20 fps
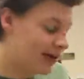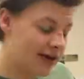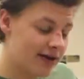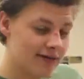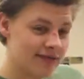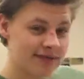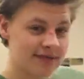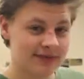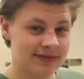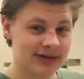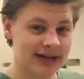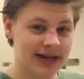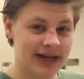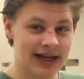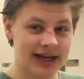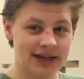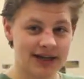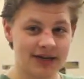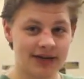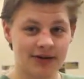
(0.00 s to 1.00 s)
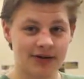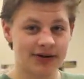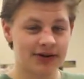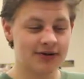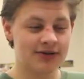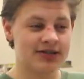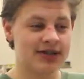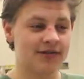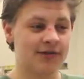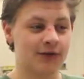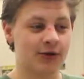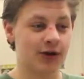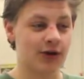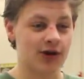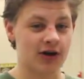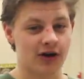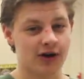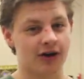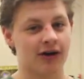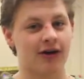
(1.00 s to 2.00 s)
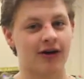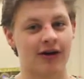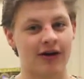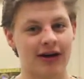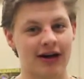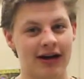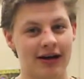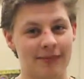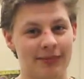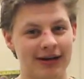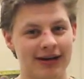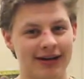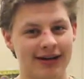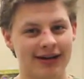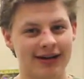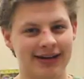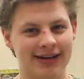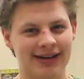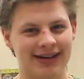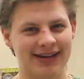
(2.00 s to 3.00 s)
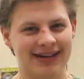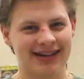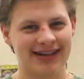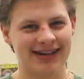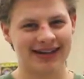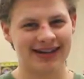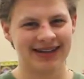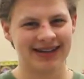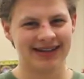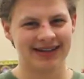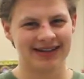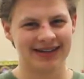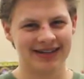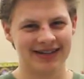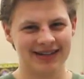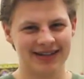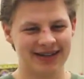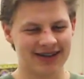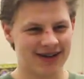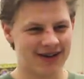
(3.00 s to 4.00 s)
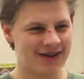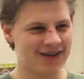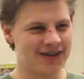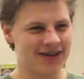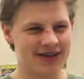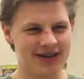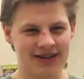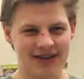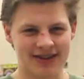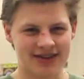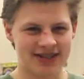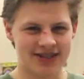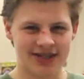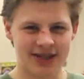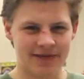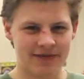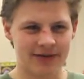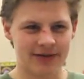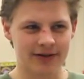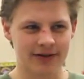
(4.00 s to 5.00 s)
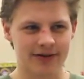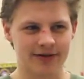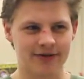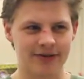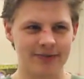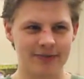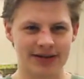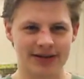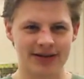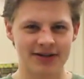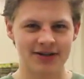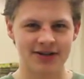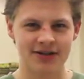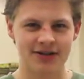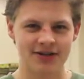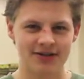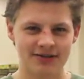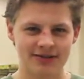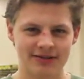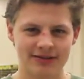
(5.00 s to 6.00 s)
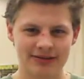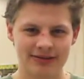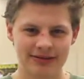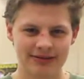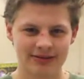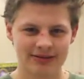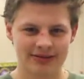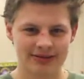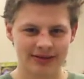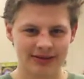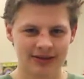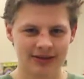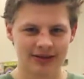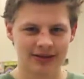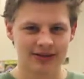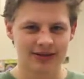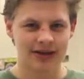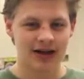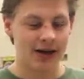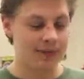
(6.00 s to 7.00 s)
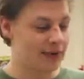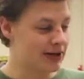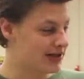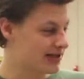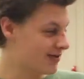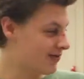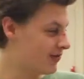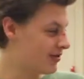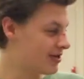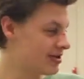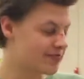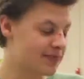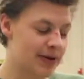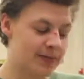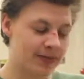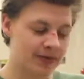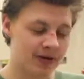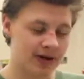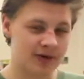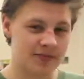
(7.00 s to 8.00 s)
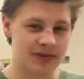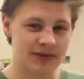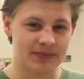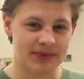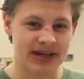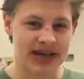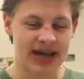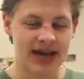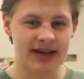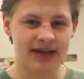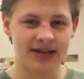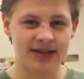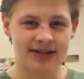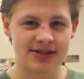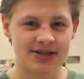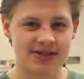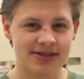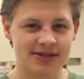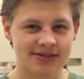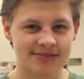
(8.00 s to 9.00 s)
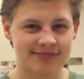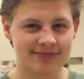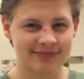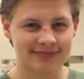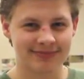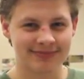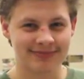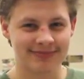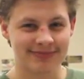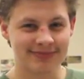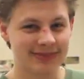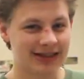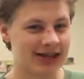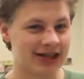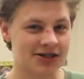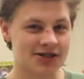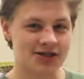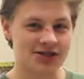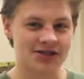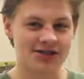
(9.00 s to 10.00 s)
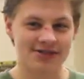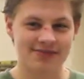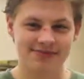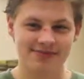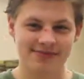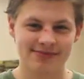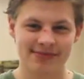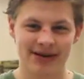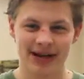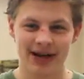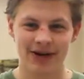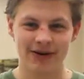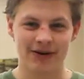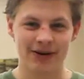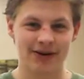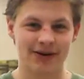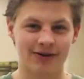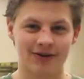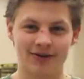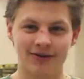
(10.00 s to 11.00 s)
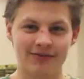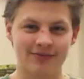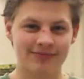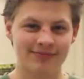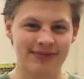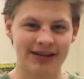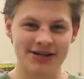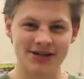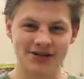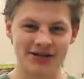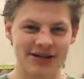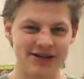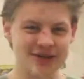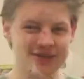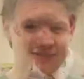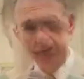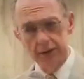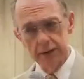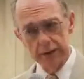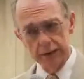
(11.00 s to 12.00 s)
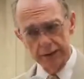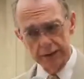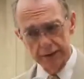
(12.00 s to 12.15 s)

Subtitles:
there, you can use that for your car. I mean, all the stuff you learn from the engine, I bet some of these people are going to be mechanics, not just aeronautical engineers.